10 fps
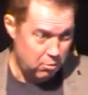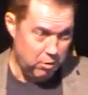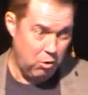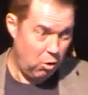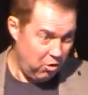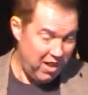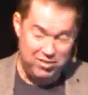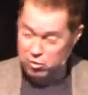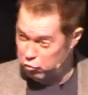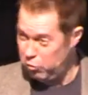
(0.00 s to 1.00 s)
We call
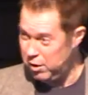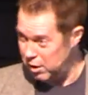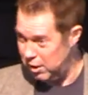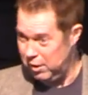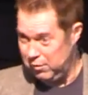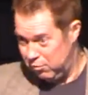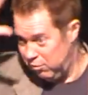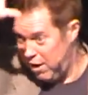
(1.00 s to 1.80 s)
that the Trinity, that there's